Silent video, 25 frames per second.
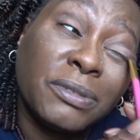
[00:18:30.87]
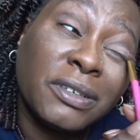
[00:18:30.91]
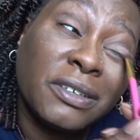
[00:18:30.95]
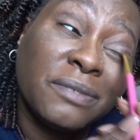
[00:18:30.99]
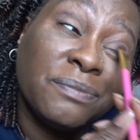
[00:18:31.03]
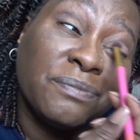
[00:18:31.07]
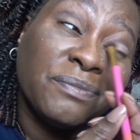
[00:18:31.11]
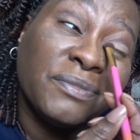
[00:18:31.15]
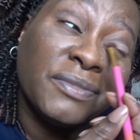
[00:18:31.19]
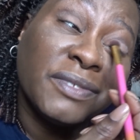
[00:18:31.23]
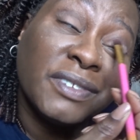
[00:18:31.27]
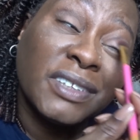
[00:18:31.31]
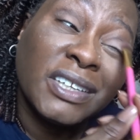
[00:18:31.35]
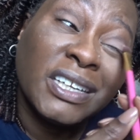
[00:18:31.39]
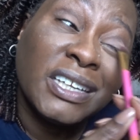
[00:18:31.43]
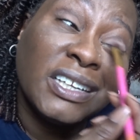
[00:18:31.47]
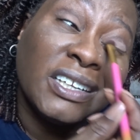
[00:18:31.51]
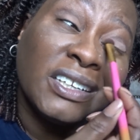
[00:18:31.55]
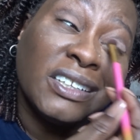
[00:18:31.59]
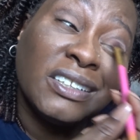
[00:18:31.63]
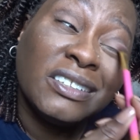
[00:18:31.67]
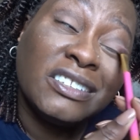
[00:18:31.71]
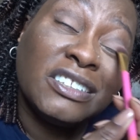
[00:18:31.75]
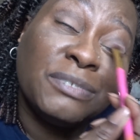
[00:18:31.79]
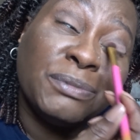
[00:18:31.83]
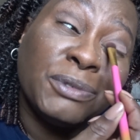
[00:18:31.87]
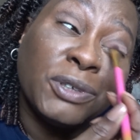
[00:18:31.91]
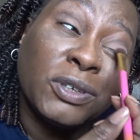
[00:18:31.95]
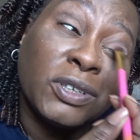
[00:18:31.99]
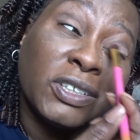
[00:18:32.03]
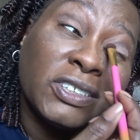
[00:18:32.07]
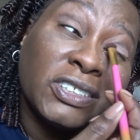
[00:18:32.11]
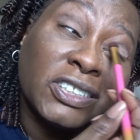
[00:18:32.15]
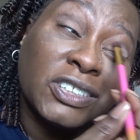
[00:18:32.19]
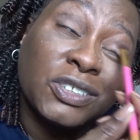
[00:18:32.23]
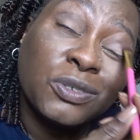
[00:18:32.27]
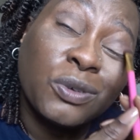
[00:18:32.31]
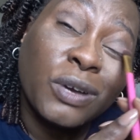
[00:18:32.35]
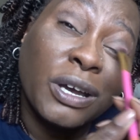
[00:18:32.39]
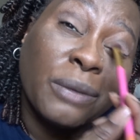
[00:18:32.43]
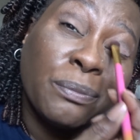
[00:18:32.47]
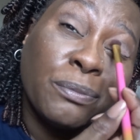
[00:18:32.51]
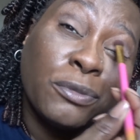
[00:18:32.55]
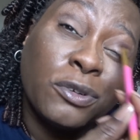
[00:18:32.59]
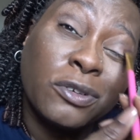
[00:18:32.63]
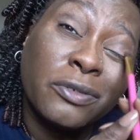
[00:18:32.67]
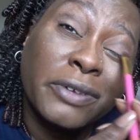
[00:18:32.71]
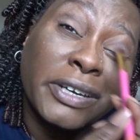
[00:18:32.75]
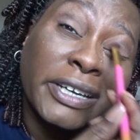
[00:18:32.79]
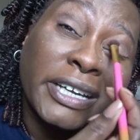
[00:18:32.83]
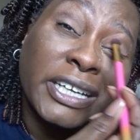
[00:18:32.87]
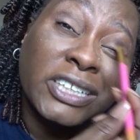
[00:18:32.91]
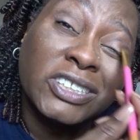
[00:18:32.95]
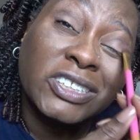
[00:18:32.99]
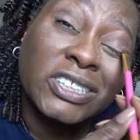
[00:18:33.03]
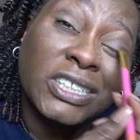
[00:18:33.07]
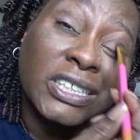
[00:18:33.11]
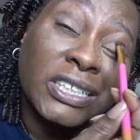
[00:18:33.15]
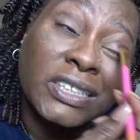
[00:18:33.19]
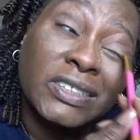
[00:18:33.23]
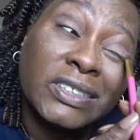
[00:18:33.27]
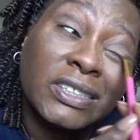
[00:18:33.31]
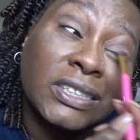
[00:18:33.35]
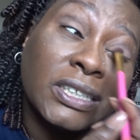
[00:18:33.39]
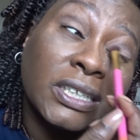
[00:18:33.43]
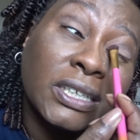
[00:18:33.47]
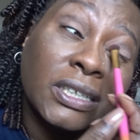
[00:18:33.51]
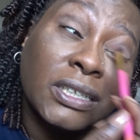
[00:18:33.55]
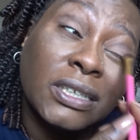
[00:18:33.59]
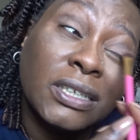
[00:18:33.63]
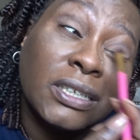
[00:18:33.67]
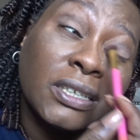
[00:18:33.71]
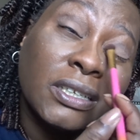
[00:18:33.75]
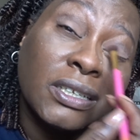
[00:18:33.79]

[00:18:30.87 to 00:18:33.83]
But to be honest, it's quite boring actually, isn't it?